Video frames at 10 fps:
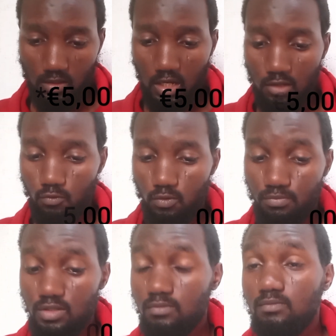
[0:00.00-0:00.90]
and you will
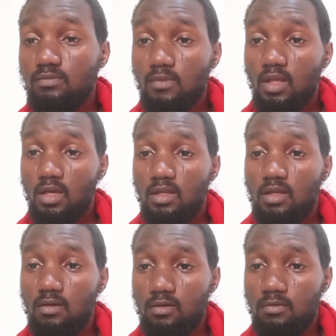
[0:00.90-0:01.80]
be in
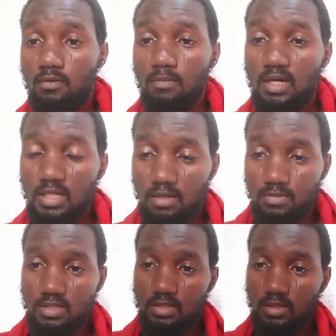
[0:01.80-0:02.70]
Romania
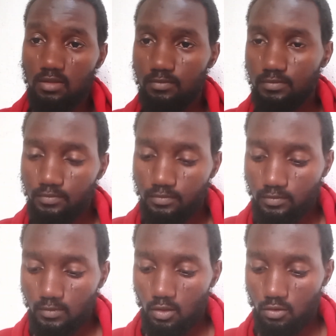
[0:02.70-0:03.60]
basically.
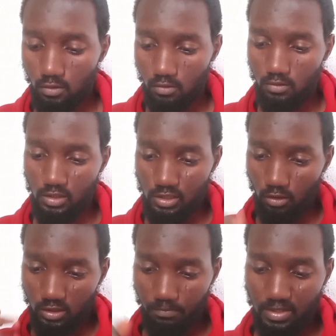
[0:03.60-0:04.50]
So it
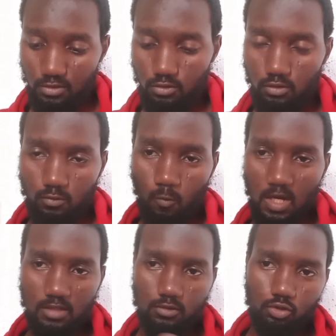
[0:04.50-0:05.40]
all depends on,
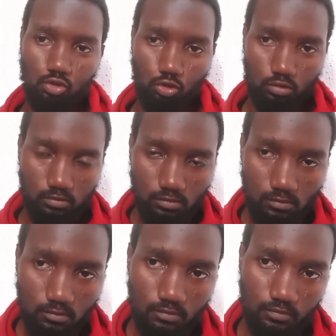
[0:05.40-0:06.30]
one, your
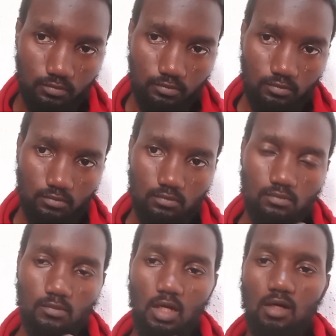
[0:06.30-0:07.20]

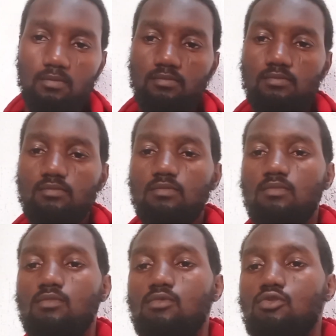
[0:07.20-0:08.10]
um
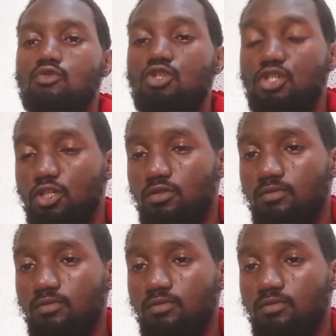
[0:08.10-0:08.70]
tuition